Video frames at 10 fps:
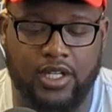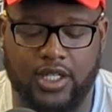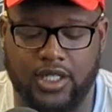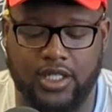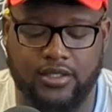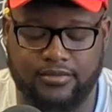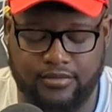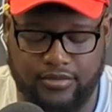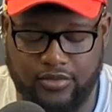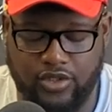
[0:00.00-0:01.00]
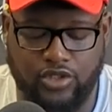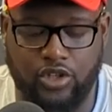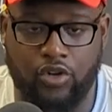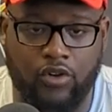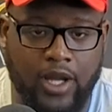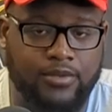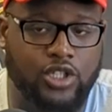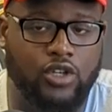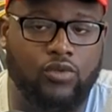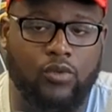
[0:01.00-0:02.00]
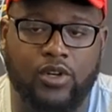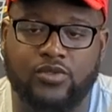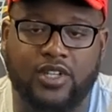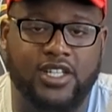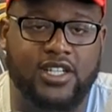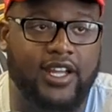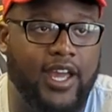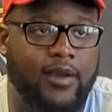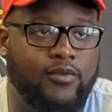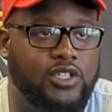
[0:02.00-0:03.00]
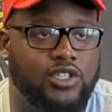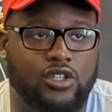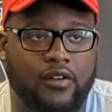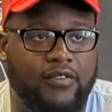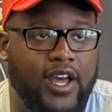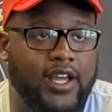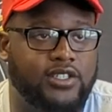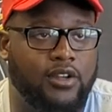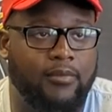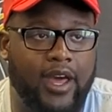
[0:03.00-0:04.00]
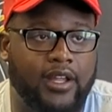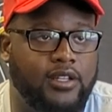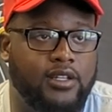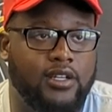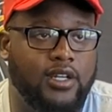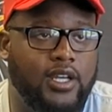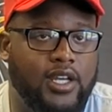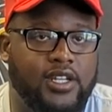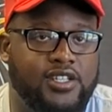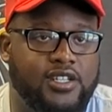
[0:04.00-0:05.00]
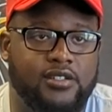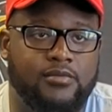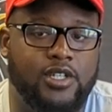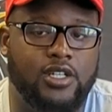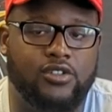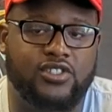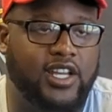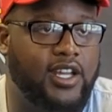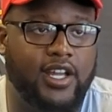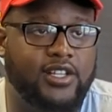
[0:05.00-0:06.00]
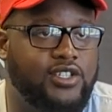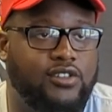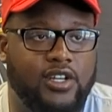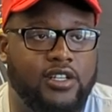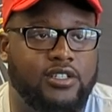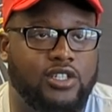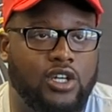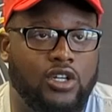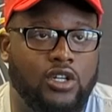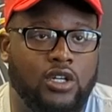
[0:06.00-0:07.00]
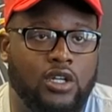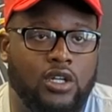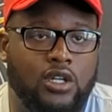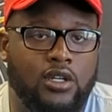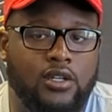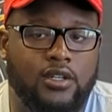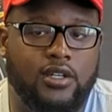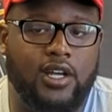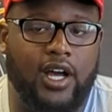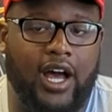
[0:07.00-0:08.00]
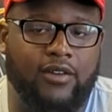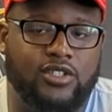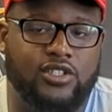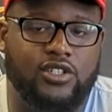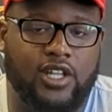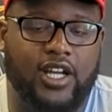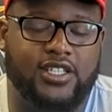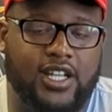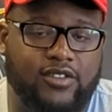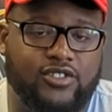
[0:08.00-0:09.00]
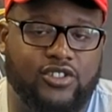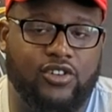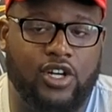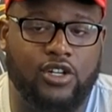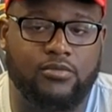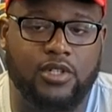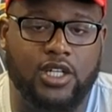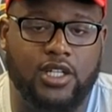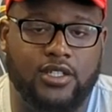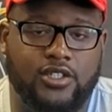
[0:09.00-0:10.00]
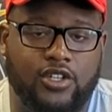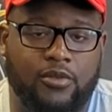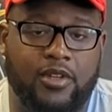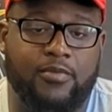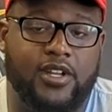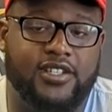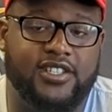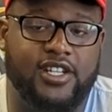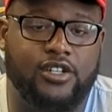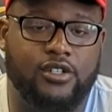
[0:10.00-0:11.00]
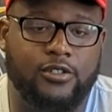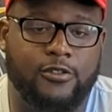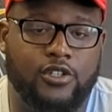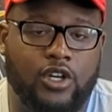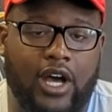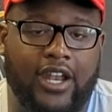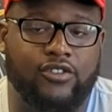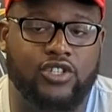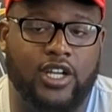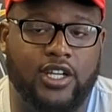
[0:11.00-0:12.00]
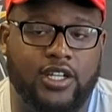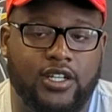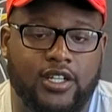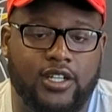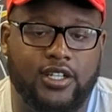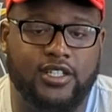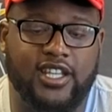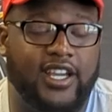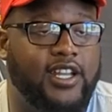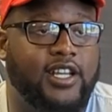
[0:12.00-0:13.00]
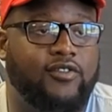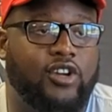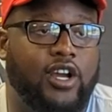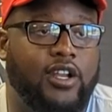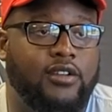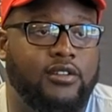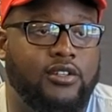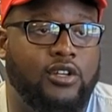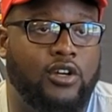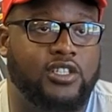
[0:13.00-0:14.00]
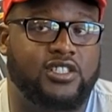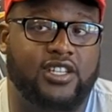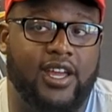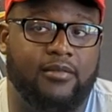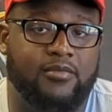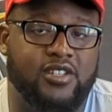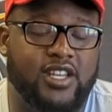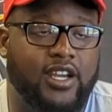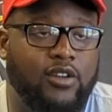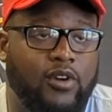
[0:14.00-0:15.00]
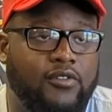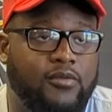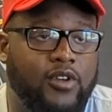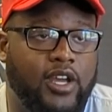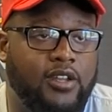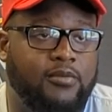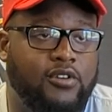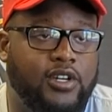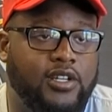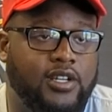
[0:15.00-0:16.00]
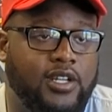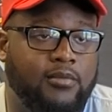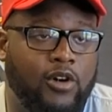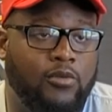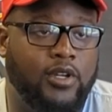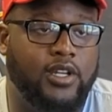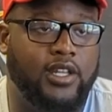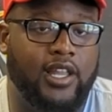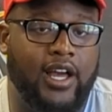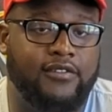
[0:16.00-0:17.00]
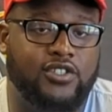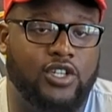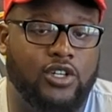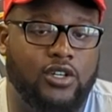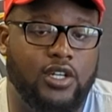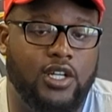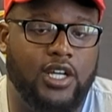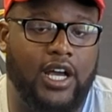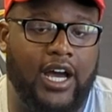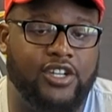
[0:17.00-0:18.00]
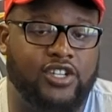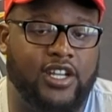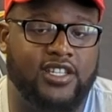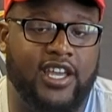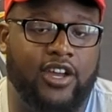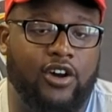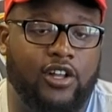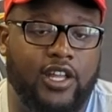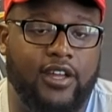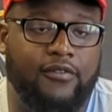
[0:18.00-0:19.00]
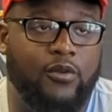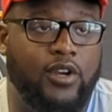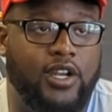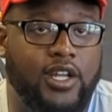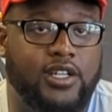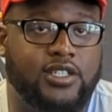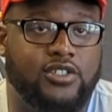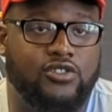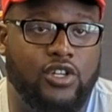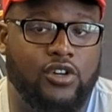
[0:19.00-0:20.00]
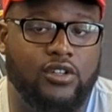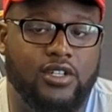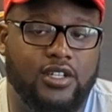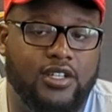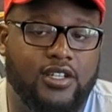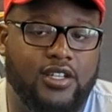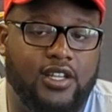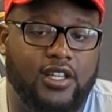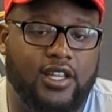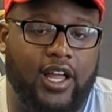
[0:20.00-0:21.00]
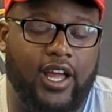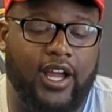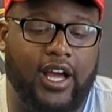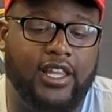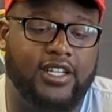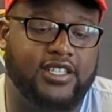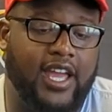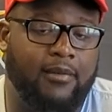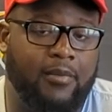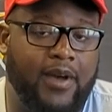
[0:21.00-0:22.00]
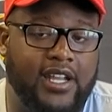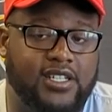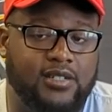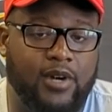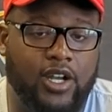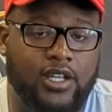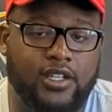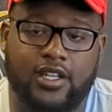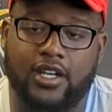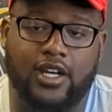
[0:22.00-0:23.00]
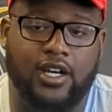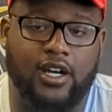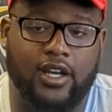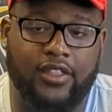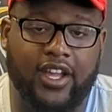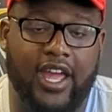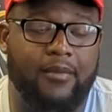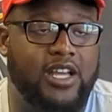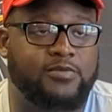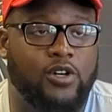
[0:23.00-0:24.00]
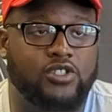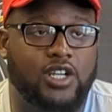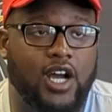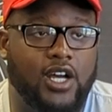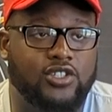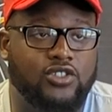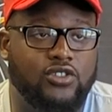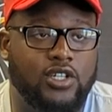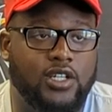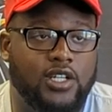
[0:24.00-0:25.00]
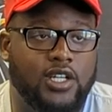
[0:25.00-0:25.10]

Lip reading: good rep. So once we get to the game, we just start fast automatically, and it shouldn't be no second guessing or nothing. So I was like I said, I was a little hurt, but me being a senior, I don't try to take anything for granted, because this game could be taken away from you at any point, any moment in life. So I just try to take it all in for what it is, because like, I love this game, I'm passionate about it. The game has pros and cons to it,